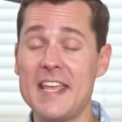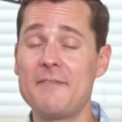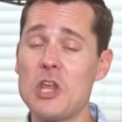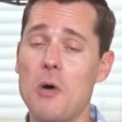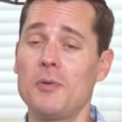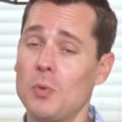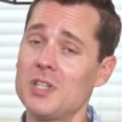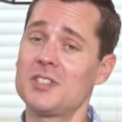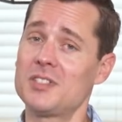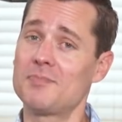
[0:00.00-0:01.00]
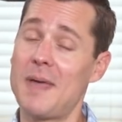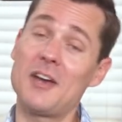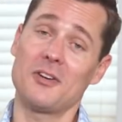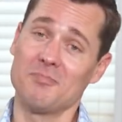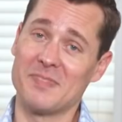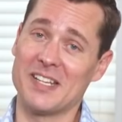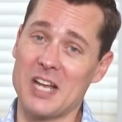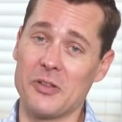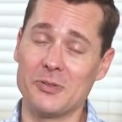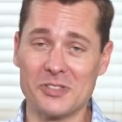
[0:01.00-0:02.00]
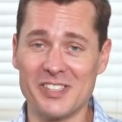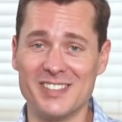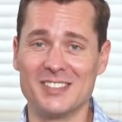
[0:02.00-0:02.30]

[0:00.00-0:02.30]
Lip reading: even though it was better than others.